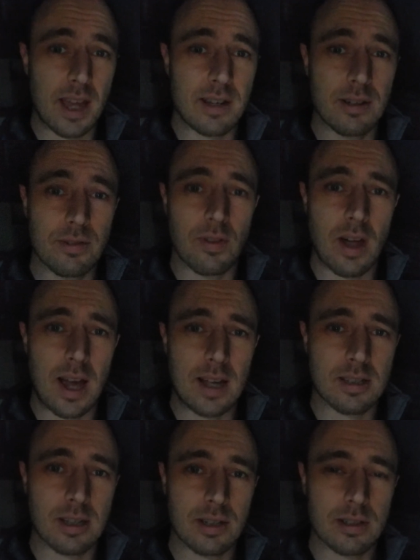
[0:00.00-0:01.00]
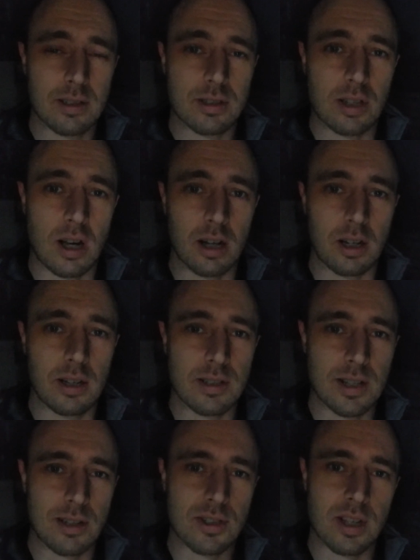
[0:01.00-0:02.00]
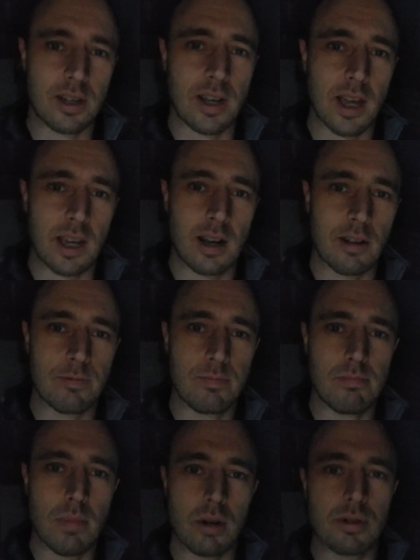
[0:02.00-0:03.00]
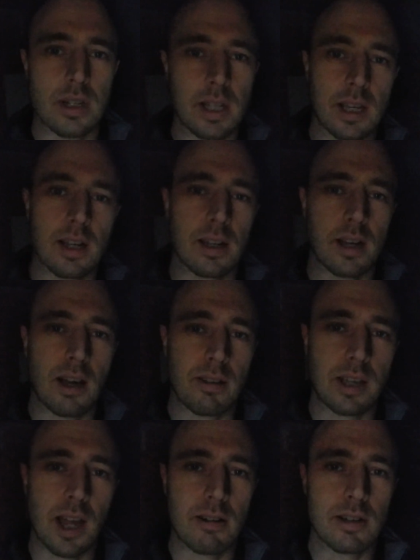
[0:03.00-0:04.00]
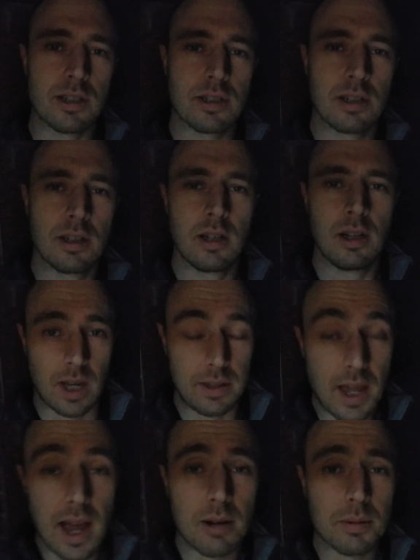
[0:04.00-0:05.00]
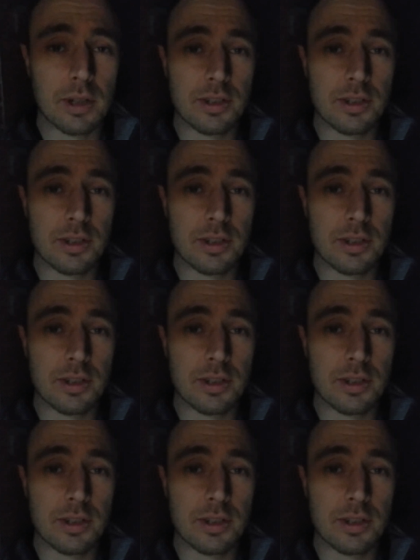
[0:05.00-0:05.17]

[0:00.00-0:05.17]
end of that saga. It's now Sunday and I've mostly cleared out the garage. And now I'm going